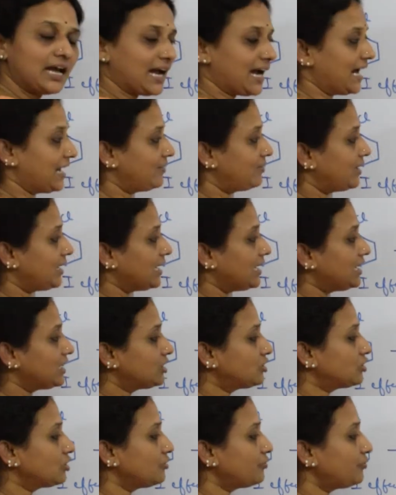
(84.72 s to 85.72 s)
And the
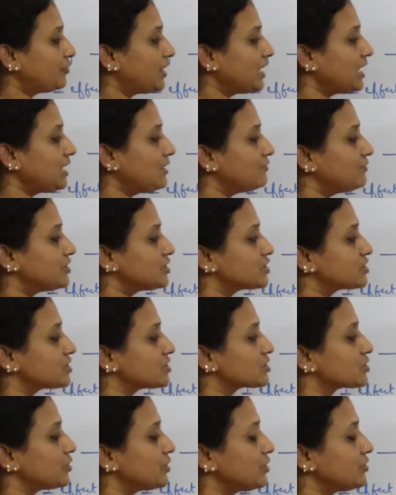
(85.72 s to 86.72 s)
electrophile which
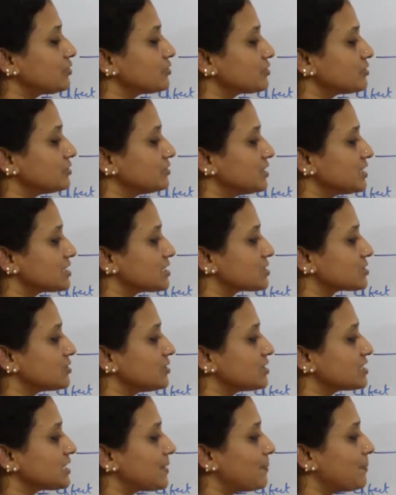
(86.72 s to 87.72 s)
is going to, this is
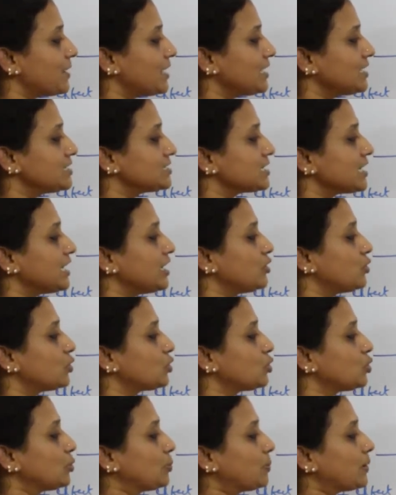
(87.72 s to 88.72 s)
going to supply is
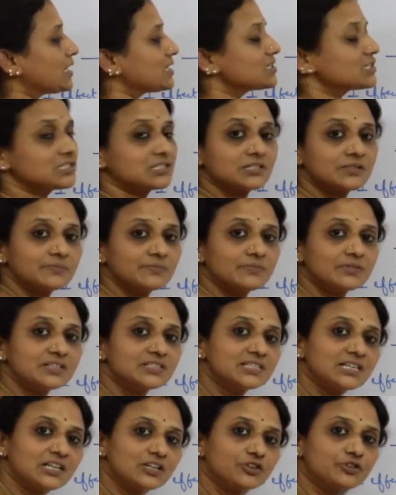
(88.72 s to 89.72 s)
NO2 plus
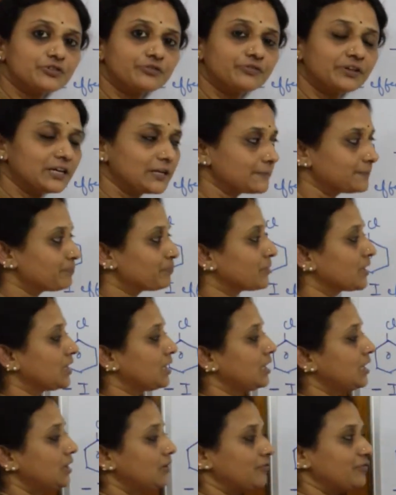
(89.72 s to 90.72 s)
is electrophile.
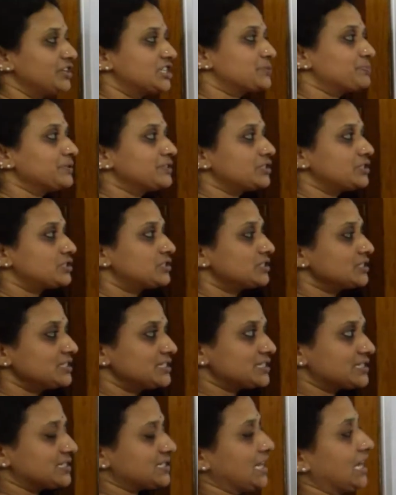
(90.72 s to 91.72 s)
Which
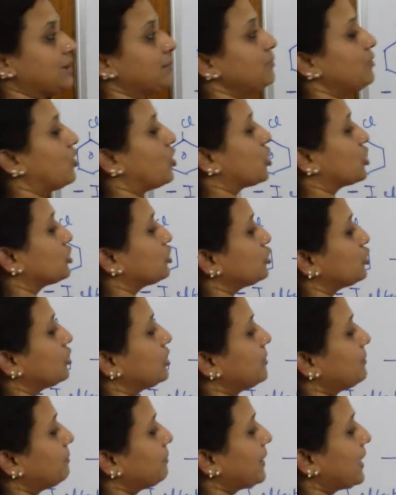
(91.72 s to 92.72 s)
positions? Same ortho
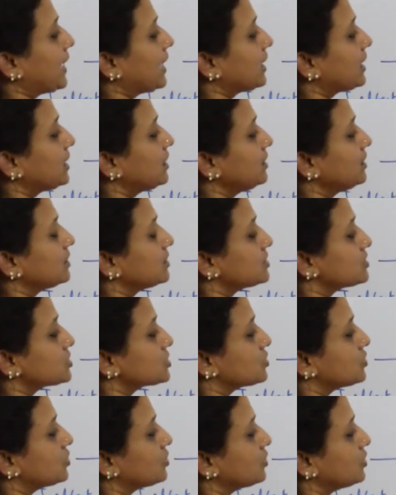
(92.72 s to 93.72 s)
and para.
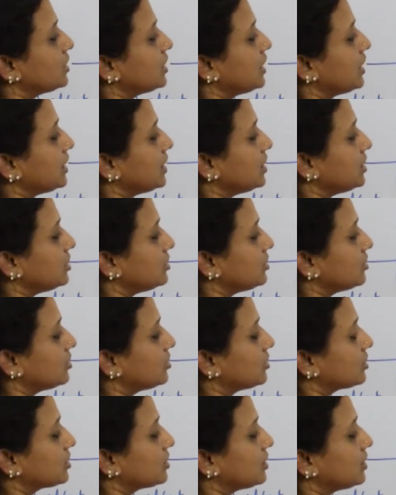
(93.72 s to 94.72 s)
So in
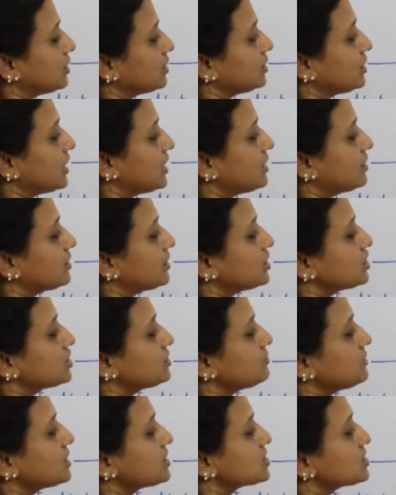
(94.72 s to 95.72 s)
your
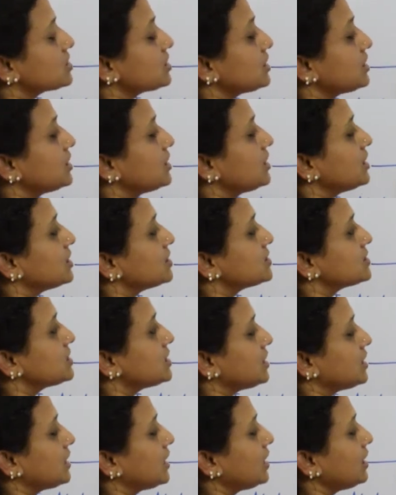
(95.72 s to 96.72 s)
nitration mixture,
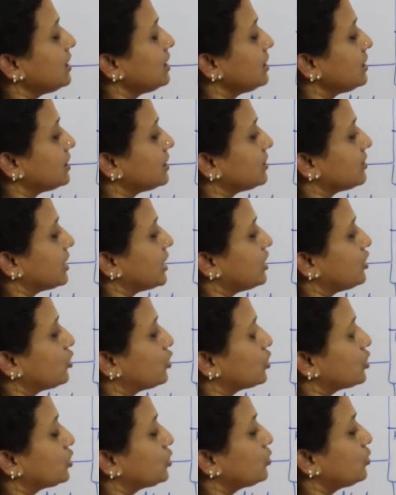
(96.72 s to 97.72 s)
Cl,
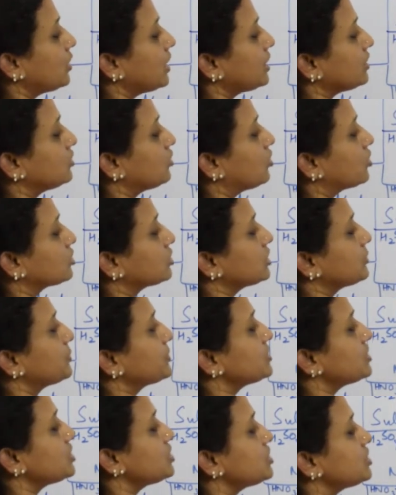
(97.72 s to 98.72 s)
NO2 at the ortho
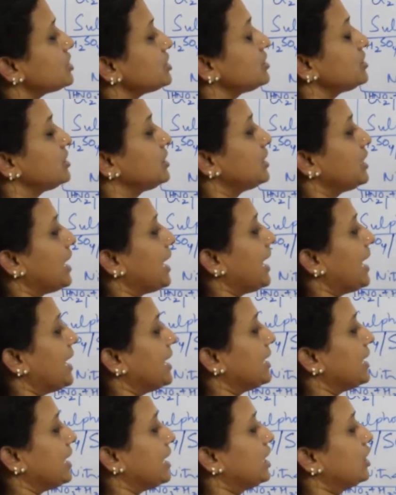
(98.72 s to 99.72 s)
position
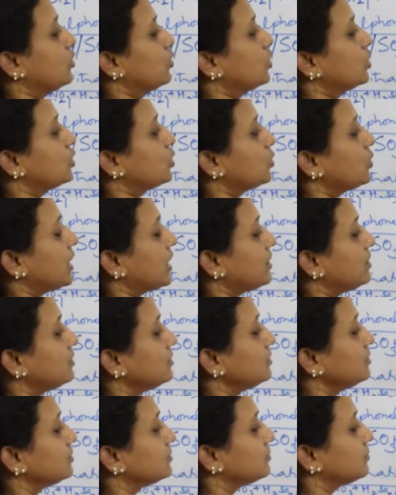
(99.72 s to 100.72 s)
and NO2 at
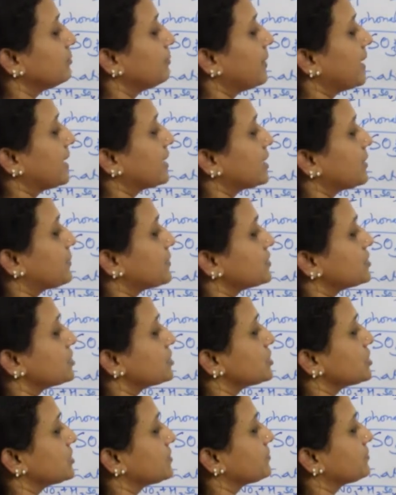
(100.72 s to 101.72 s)
the para
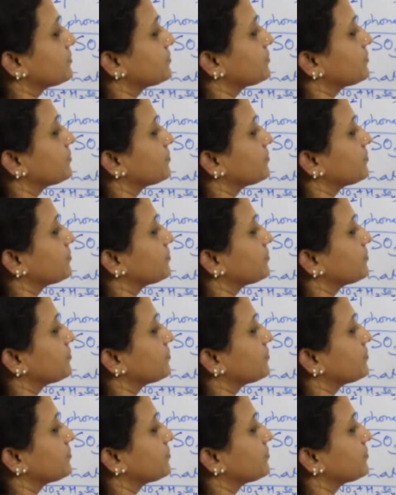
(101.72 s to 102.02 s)
position.